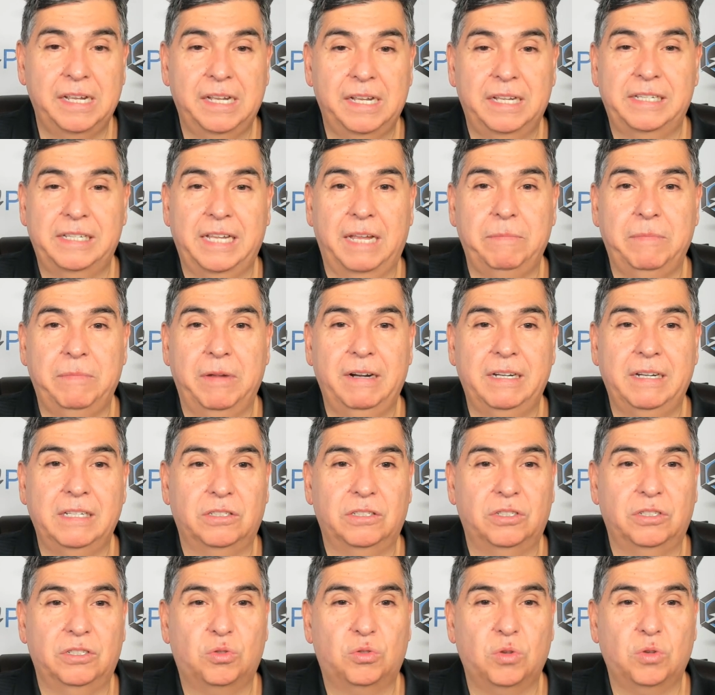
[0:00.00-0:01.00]
St.
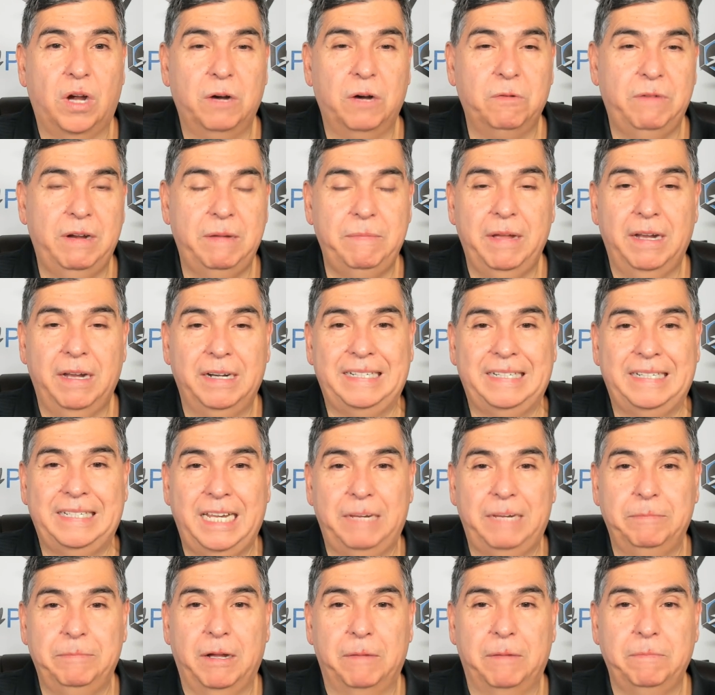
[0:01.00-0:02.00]
Mary's strong rebounding
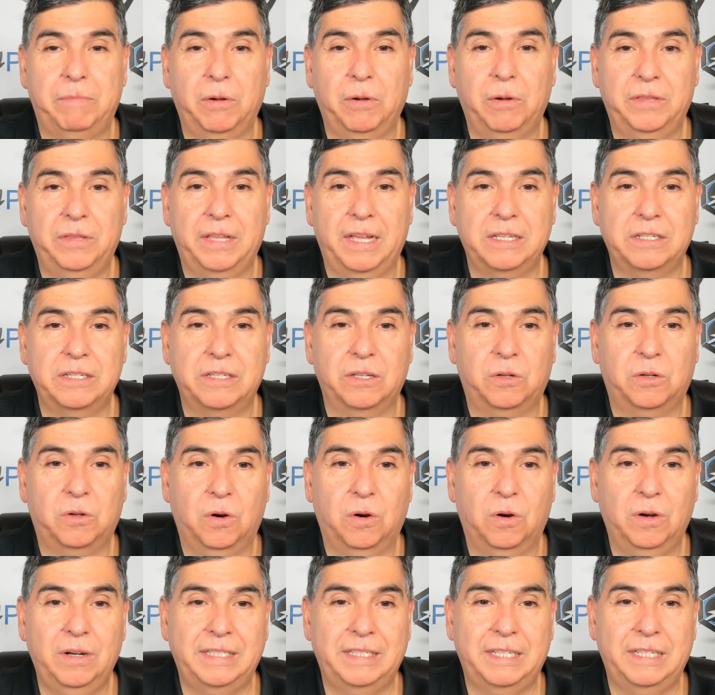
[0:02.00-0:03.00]
team on both ends of the
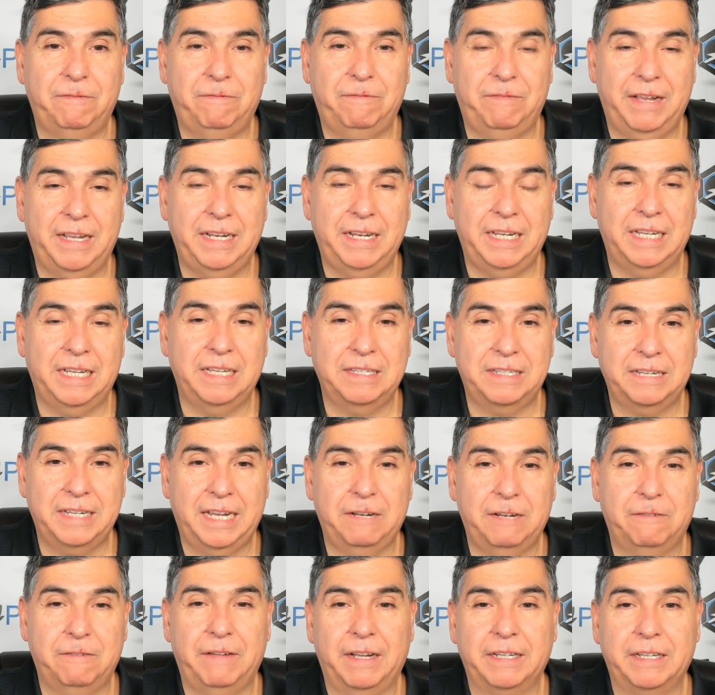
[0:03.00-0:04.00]
court. Defend
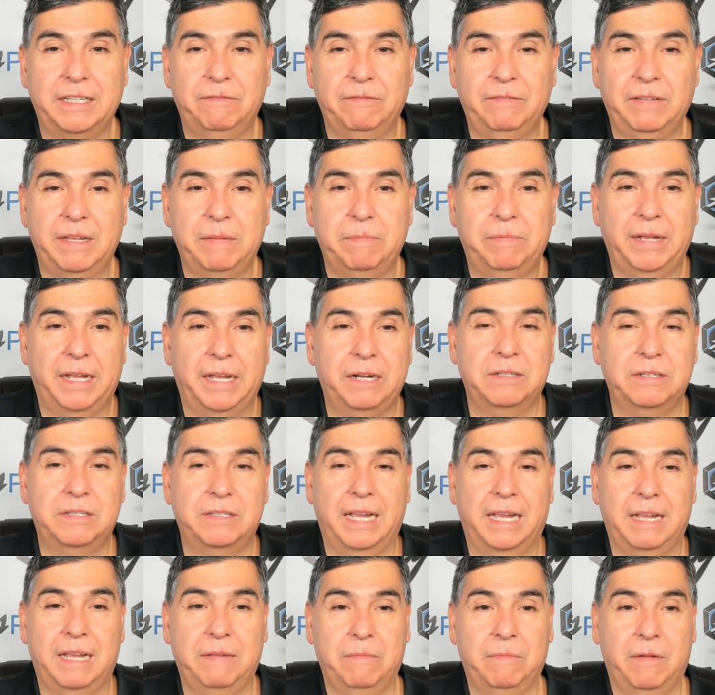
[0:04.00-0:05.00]
inside effectively. Play here,
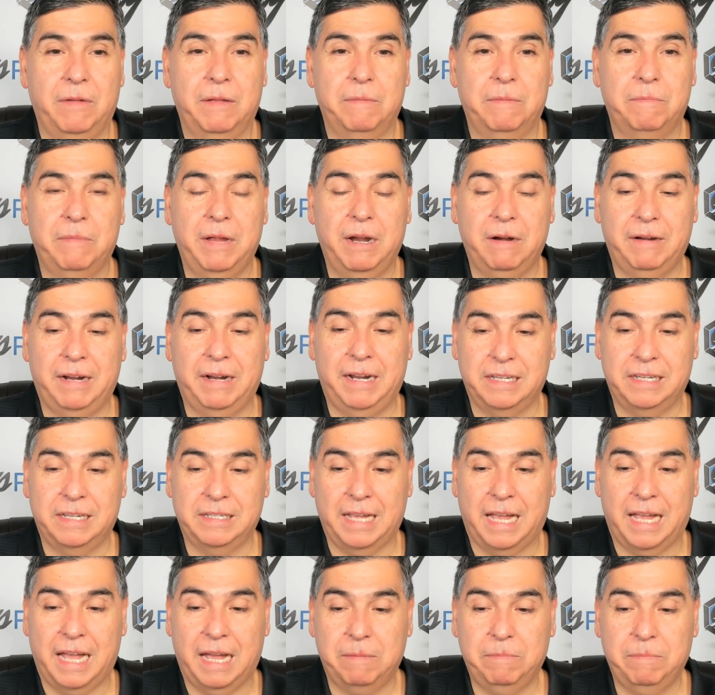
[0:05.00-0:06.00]
St. Mary
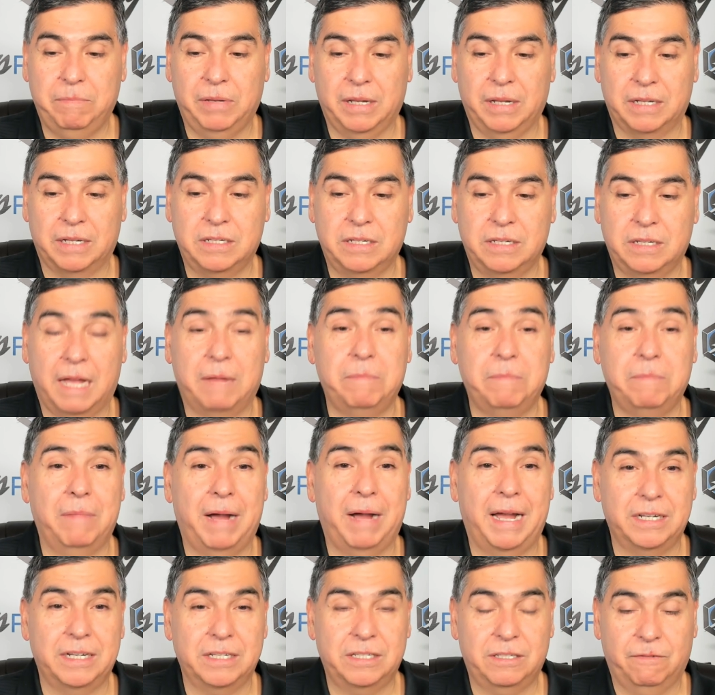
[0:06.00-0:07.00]
is at plus at
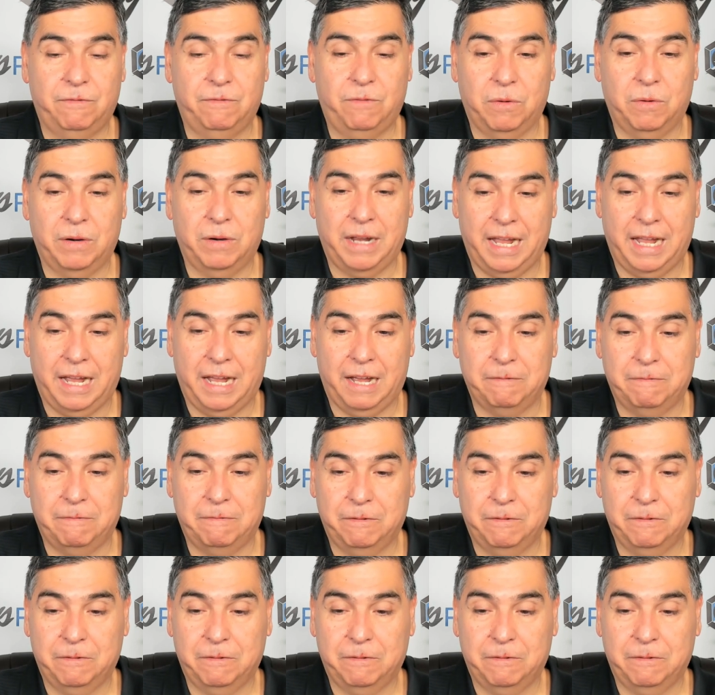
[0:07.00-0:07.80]
minus the four and a half.